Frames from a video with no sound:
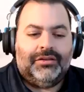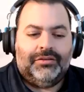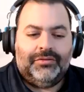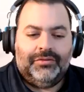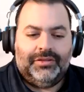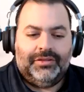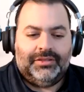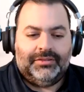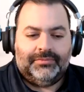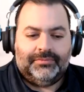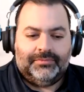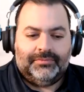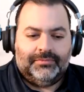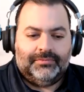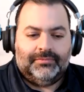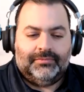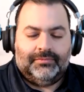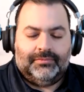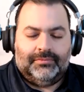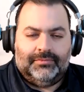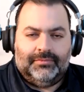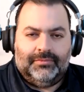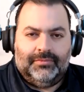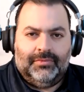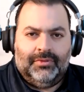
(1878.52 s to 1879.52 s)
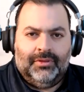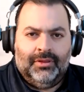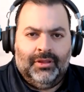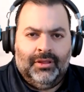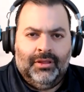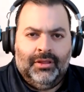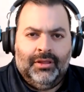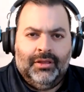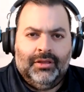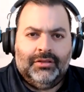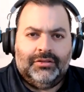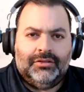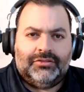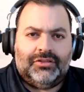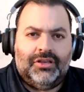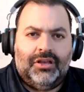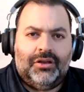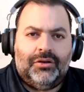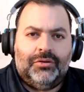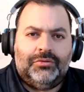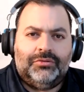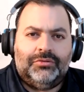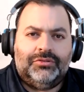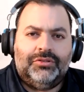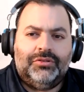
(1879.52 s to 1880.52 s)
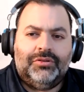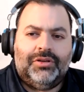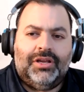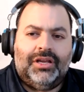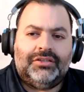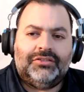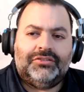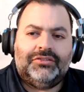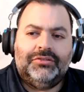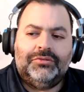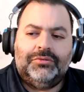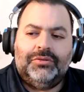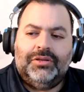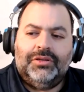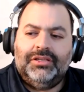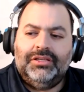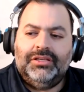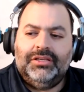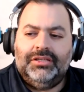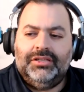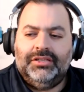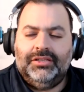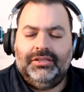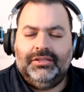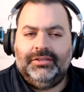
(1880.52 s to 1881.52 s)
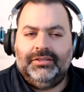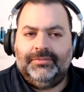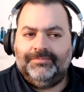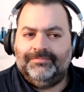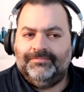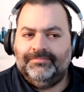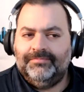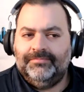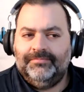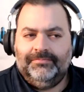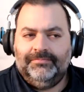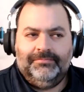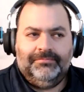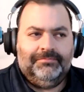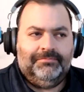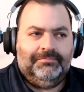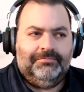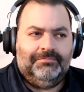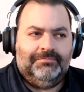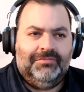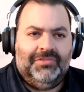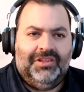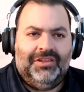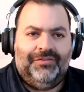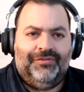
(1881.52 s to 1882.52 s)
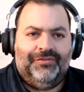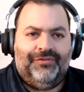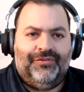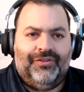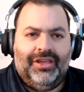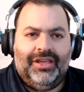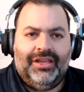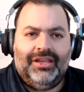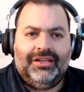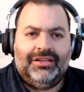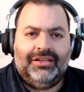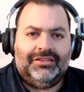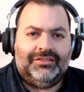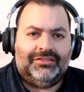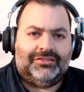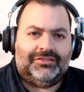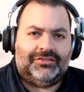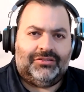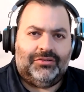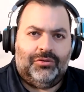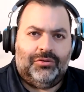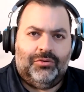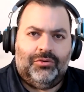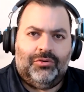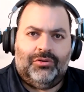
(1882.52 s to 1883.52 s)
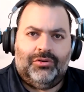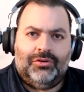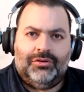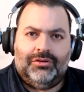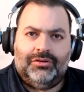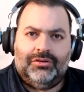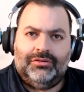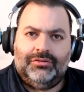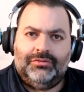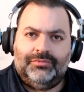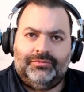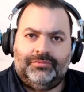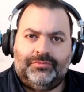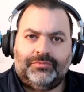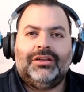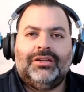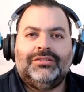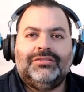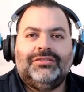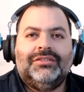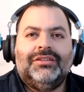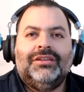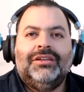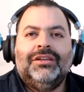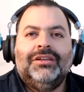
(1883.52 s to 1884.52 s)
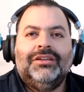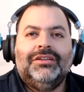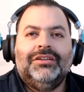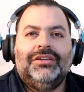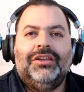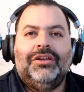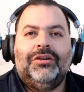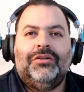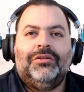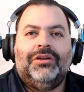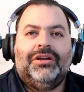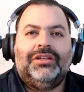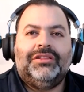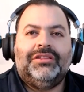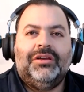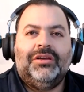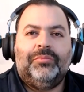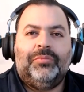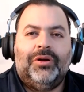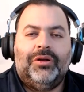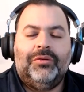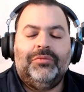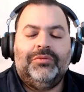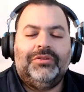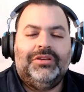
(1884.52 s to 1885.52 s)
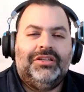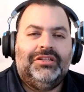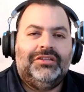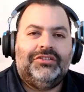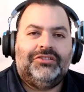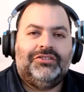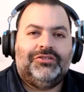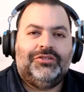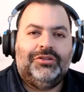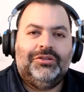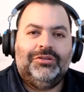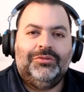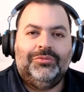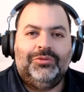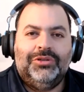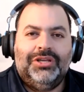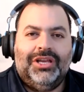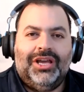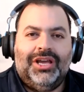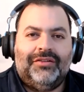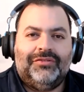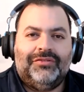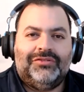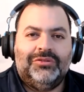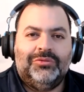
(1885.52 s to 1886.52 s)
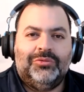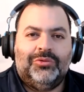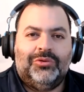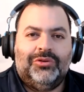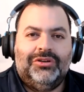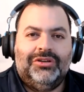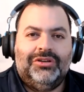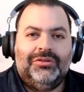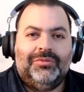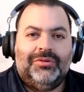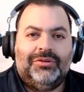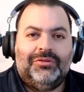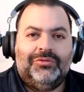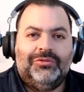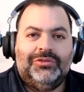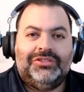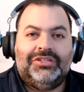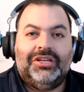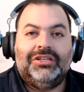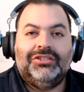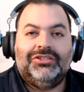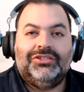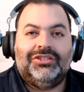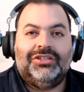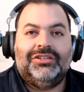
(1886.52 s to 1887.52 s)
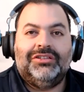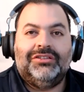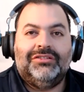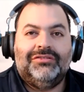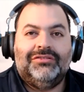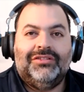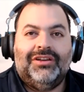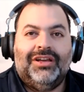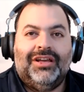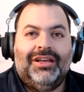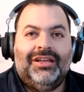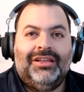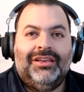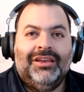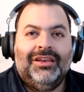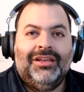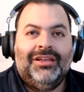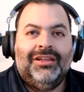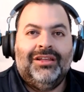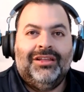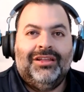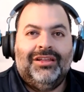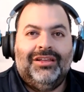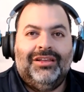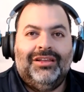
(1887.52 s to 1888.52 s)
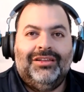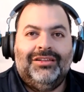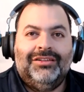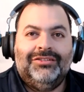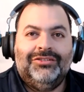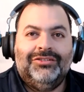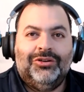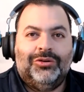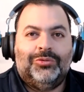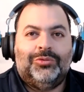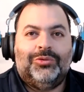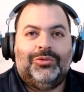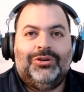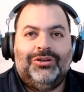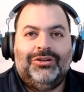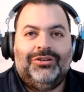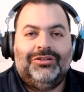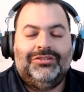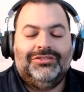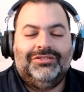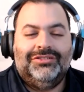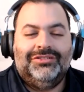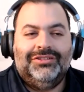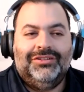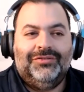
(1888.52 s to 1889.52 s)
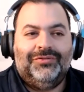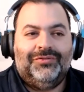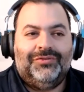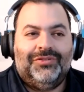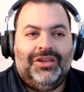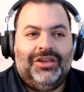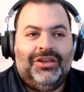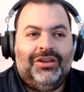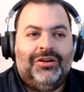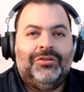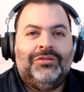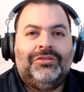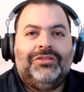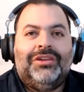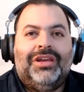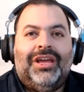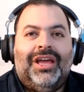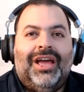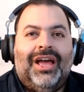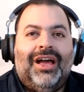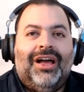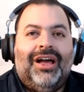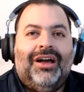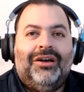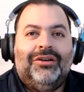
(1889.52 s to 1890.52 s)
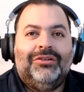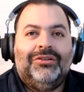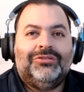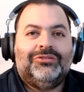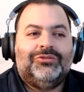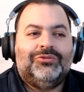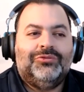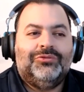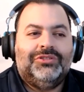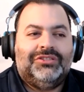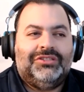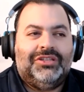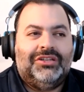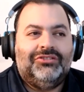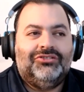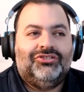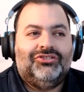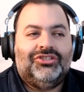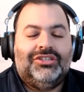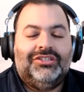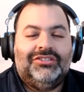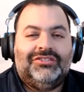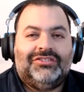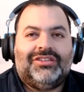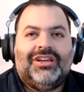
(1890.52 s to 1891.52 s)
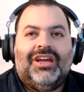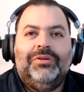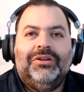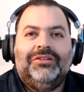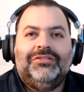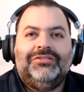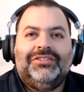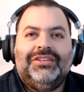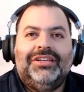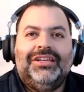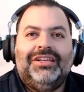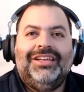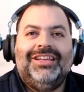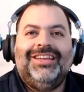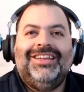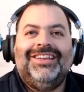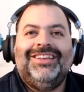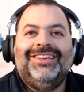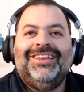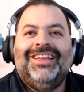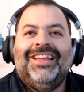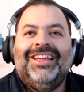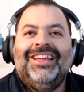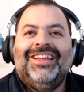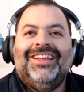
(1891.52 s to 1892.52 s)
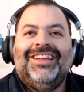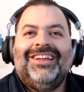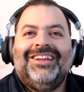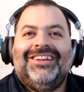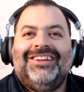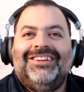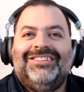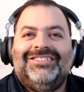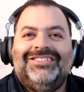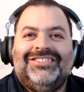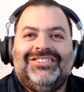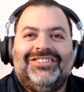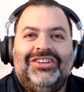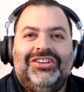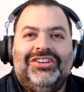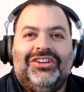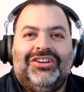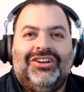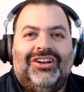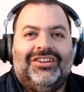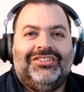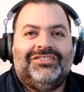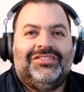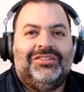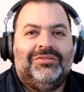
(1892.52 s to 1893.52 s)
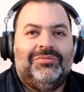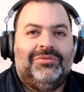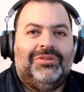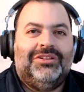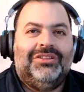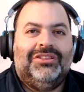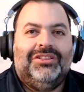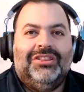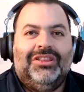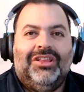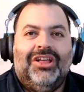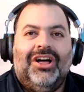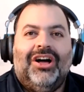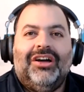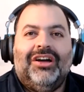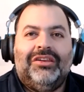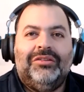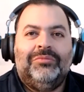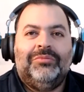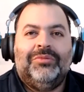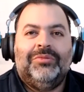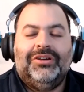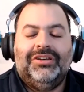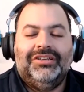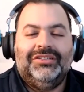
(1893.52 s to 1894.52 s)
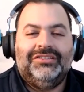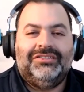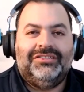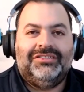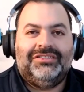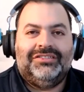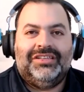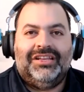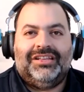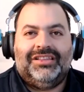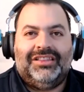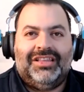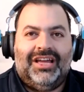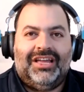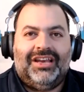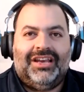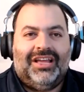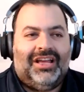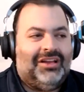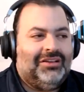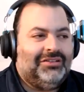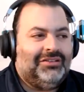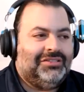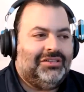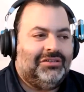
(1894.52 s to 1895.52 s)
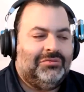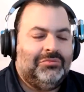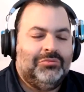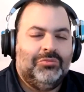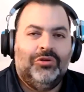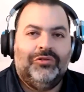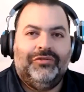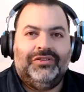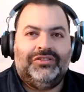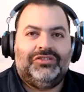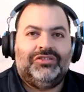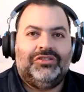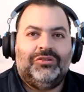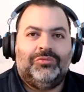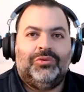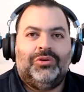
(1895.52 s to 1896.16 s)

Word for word: agree. So, do you guys do any events or because you know at the apartment industry we have to worry about retention, right? In your world, if they own the house, retention is built in because it's going to cost them a lot of money to take that house and move it